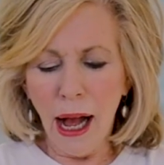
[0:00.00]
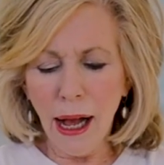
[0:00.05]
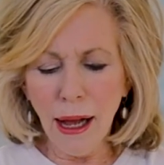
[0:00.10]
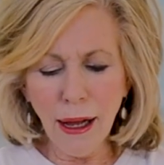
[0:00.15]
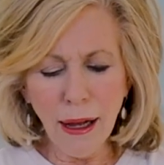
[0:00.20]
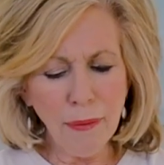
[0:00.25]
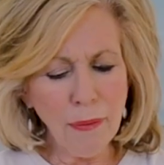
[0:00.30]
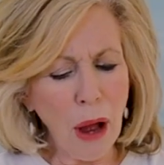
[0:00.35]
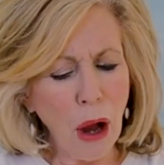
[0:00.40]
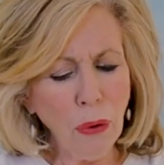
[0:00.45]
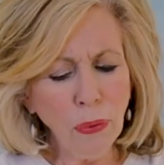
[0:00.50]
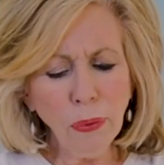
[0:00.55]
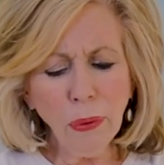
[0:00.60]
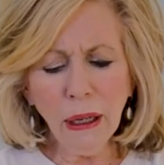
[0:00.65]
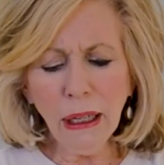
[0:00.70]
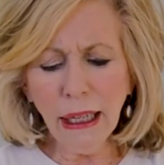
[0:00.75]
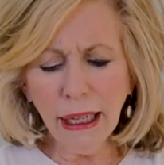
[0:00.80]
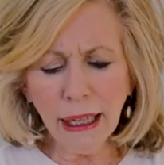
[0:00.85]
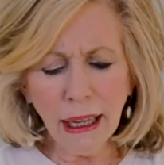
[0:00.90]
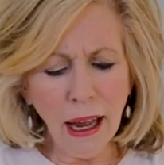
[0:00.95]
A
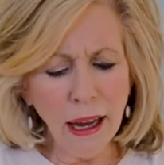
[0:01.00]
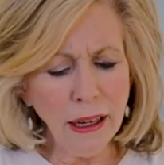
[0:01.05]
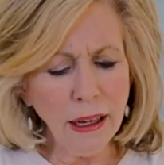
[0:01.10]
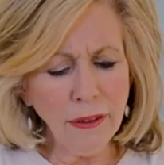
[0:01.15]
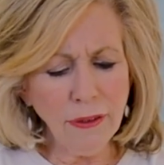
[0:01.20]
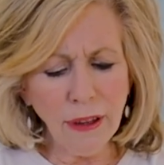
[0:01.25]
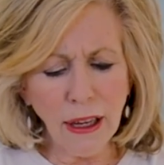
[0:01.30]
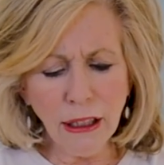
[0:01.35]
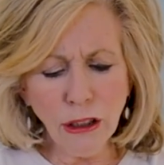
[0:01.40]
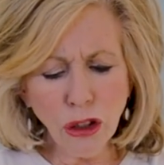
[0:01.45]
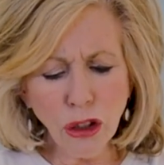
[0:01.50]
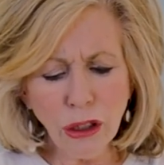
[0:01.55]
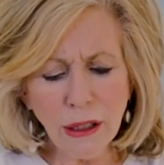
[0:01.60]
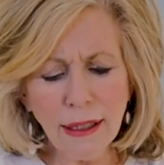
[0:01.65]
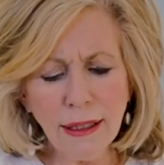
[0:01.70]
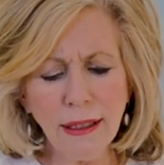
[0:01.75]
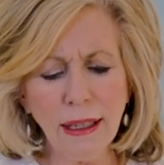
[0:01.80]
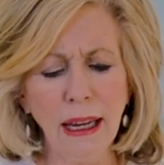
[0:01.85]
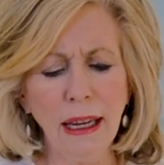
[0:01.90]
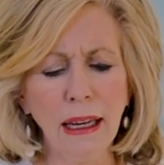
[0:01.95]
really kind of
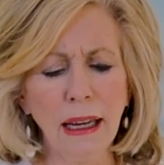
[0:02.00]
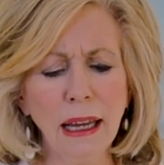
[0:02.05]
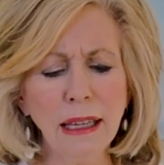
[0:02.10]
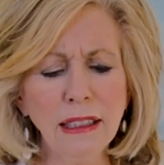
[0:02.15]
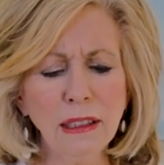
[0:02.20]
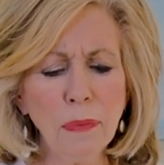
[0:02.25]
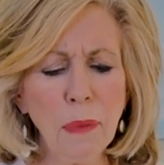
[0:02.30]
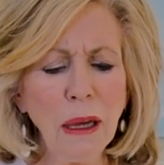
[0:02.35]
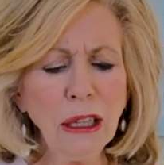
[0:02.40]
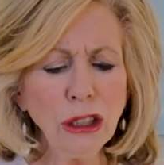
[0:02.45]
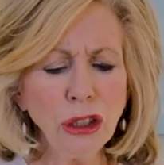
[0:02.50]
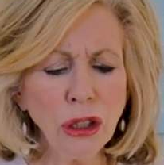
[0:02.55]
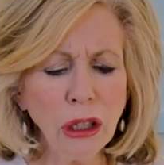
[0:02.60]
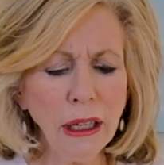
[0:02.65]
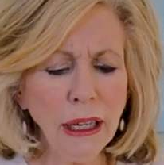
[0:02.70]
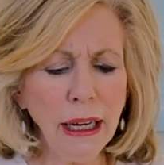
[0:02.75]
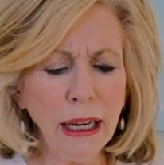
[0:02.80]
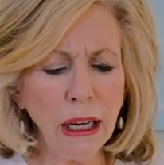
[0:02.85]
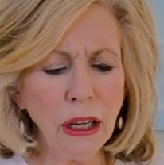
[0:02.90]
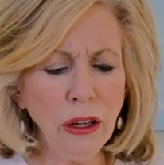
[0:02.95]
interesting,
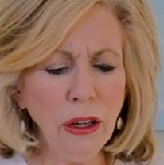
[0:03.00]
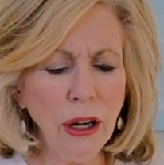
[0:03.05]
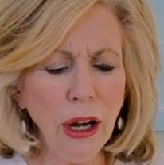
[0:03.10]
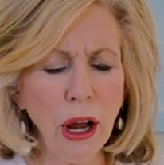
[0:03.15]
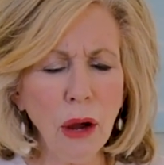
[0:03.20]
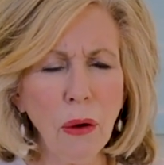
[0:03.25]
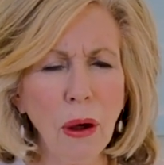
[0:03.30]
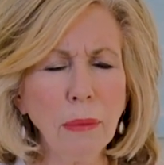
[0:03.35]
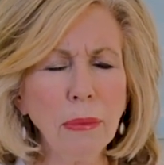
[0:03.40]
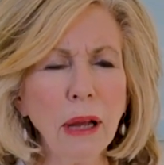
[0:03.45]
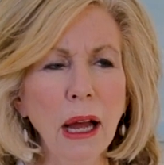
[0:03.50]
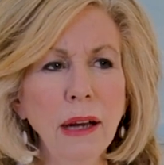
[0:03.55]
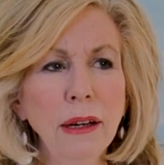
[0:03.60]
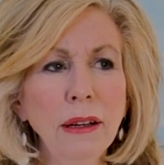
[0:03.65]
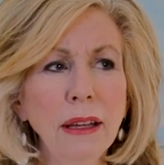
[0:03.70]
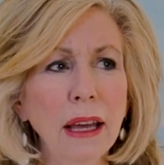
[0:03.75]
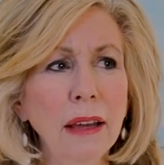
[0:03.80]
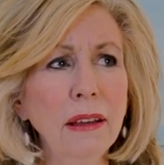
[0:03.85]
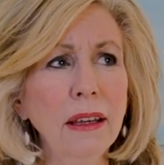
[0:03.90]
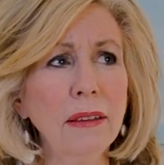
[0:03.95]
especially, you know, I'm kind
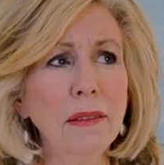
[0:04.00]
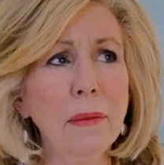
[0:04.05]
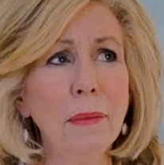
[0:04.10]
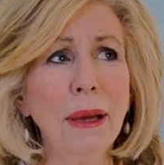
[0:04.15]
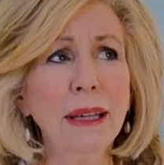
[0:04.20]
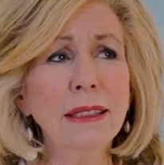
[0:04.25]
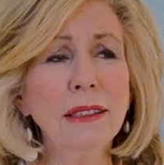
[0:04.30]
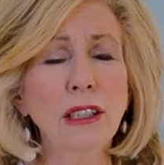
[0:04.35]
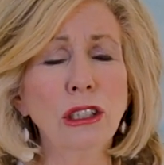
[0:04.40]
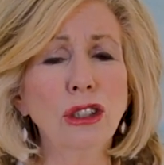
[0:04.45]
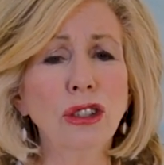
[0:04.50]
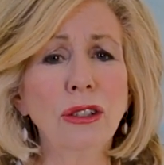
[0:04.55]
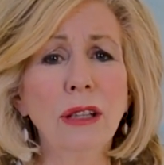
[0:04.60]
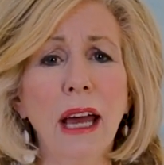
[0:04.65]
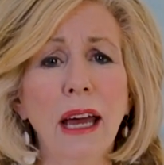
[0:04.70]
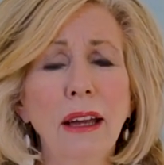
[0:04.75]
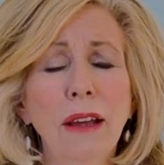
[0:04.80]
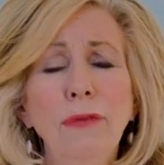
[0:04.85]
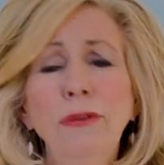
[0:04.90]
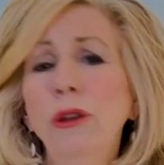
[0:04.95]
of getting the message
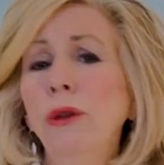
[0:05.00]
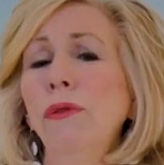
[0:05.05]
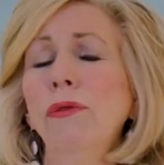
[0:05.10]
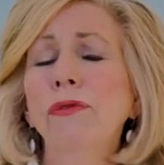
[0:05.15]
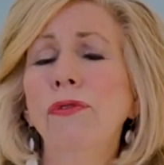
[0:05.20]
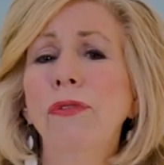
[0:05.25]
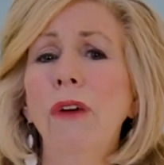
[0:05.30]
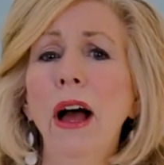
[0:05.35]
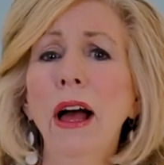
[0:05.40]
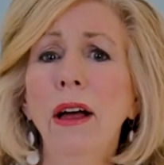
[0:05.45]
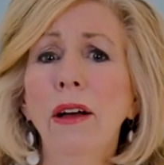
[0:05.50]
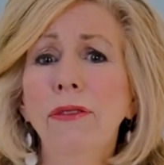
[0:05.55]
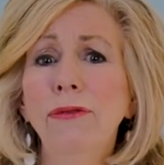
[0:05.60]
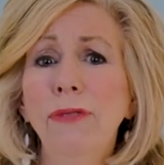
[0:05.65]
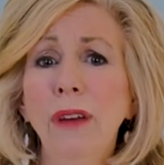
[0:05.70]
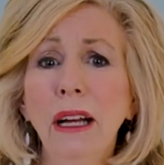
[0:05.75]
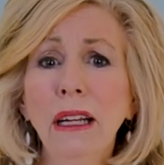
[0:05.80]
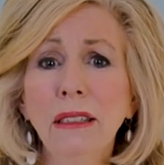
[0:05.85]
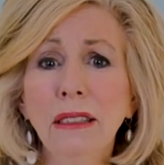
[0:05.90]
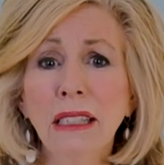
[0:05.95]
that if you
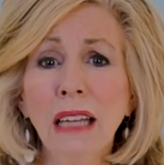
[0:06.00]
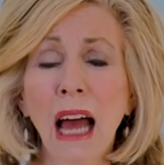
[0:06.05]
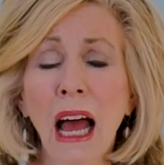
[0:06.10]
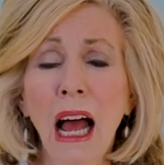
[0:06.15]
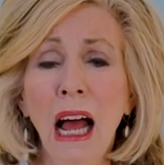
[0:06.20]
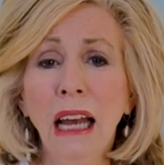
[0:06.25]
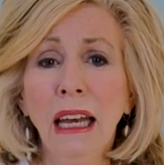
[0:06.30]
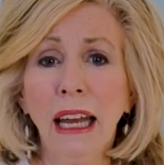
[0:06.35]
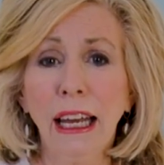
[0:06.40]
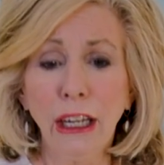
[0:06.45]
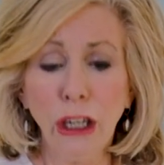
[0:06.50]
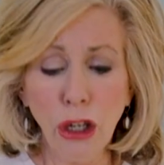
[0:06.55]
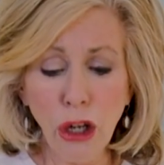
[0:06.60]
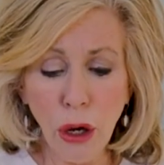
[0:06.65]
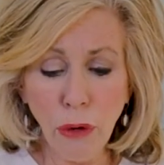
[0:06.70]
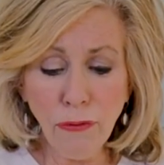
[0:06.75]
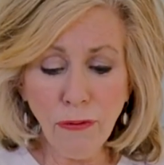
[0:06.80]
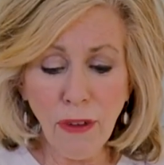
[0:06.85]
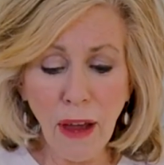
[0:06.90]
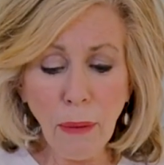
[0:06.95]
felt like
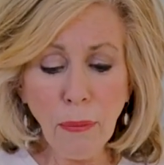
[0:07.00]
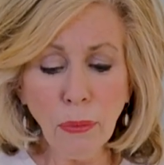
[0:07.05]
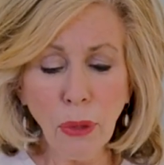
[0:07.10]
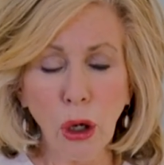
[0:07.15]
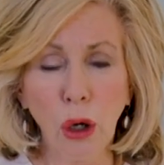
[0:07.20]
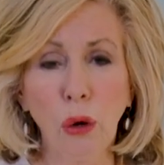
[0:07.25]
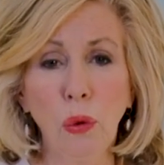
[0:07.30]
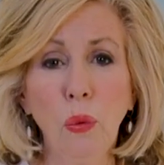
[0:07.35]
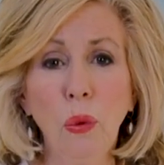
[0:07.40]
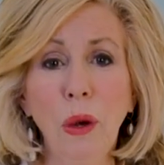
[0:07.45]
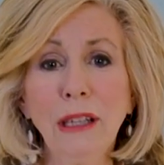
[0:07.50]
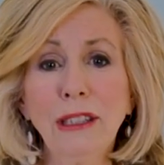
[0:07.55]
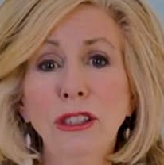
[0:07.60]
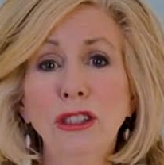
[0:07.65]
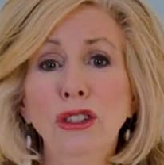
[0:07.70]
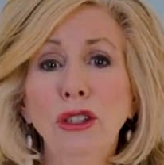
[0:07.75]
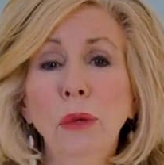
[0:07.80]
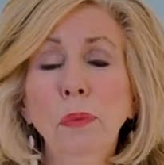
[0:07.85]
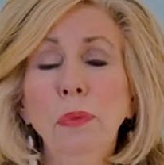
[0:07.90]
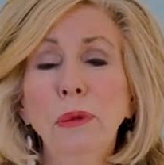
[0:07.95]
November was
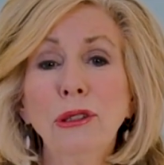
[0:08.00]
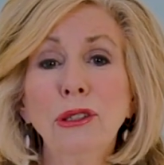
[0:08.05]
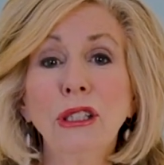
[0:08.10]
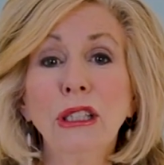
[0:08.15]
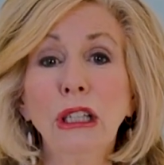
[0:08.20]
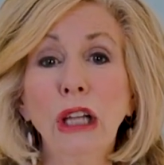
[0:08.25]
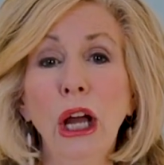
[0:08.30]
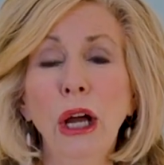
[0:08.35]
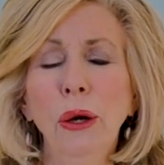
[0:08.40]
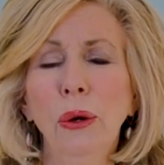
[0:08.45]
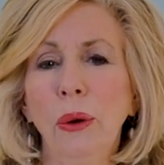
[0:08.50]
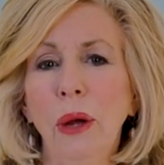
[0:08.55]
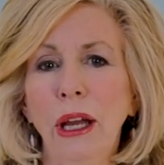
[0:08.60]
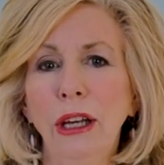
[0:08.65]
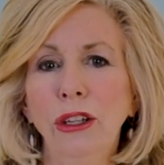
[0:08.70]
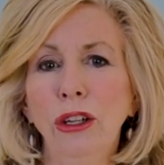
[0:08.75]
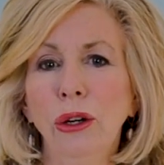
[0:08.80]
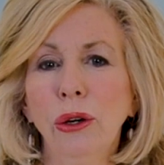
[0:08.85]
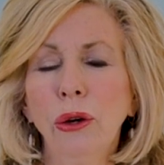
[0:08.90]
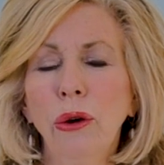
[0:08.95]
super slow
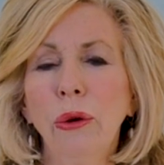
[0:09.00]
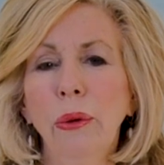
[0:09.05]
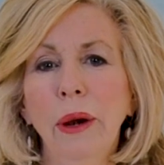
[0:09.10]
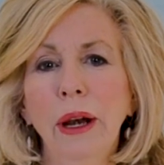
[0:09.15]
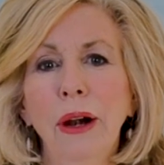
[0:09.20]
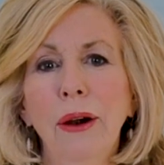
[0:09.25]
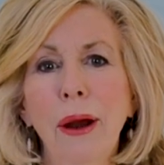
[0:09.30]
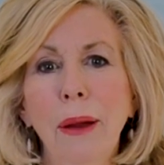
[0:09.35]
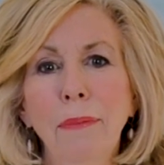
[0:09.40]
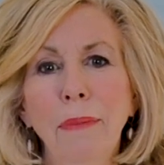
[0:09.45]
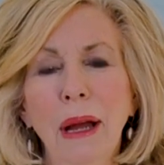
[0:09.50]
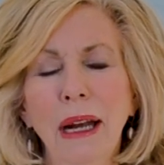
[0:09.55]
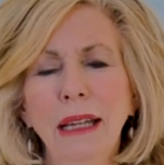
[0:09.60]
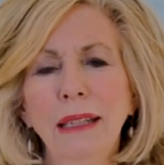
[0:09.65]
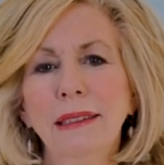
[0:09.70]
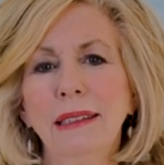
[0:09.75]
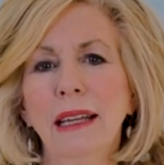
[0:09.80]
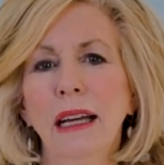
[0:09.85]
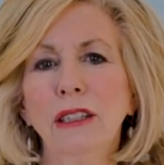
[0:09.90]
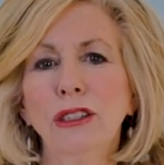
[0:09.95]
in your career and
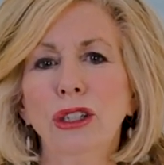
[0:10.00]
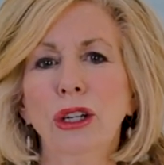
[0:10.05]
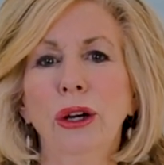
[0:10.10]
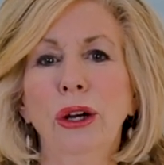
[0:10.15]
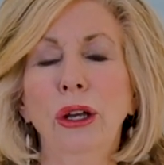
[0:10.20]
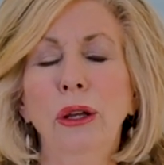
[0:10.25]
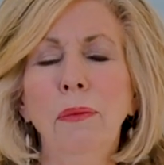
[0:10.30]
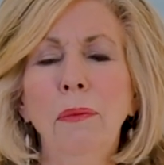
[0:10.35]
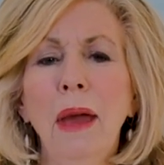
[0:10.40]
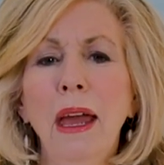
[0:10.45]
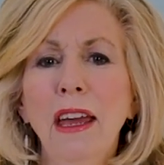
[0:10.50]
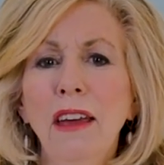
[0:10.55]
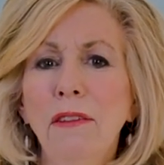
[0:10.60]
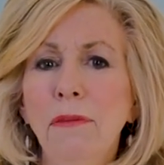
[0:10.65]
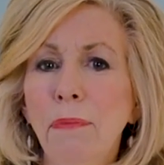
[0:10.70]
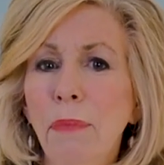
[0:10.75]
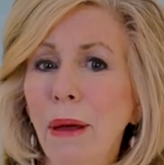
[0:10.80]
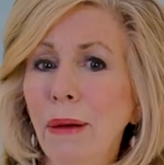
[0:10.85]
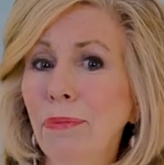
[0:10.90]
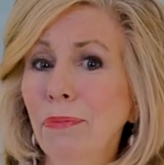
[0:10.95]
money sector, you may
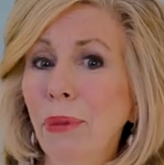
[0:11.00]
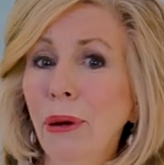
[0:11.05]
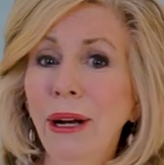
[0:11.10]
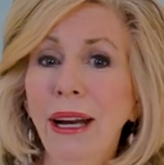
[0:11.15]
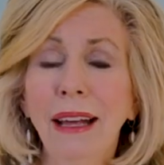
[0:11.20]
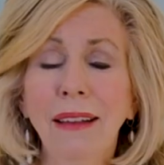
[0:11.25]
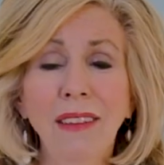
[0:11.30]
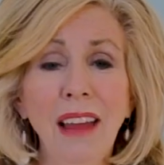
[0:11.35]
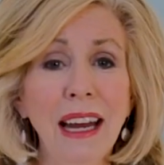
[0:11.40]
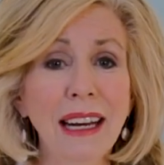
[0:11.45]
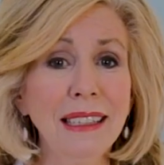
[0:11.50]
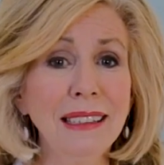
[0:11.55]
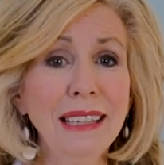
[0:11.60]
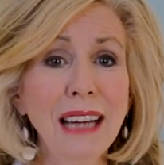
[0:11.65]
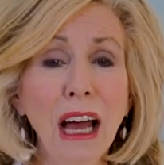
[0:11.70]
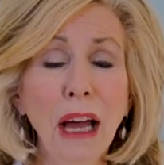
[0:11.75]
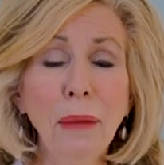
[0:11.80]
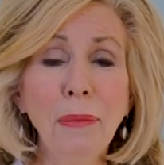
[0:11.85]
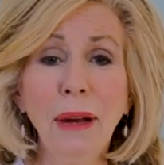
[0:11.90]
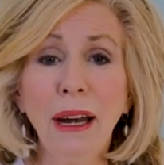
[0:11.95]
have been putting a lot of
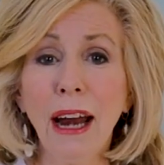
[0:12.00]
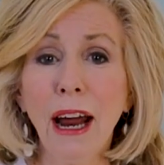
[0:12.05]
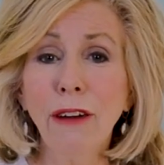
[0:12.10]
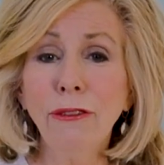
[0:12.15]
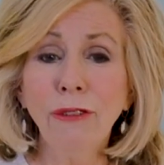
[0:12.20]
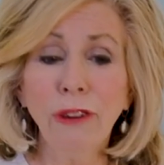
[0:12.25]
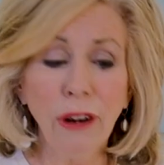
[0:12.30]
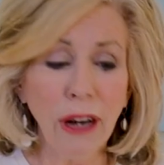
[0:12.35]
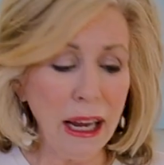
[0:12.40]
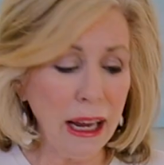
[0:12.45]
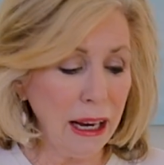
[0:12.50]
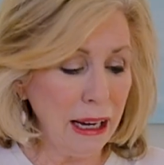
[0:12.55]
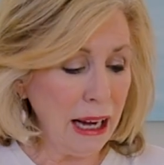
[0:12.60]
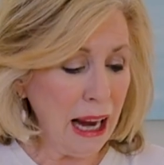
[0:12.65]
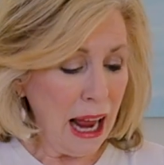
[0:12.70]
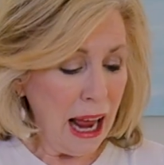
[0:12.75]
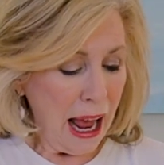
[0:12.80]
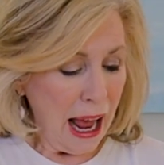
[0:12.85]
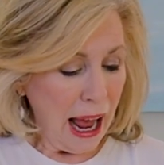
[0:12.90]
time and effort in,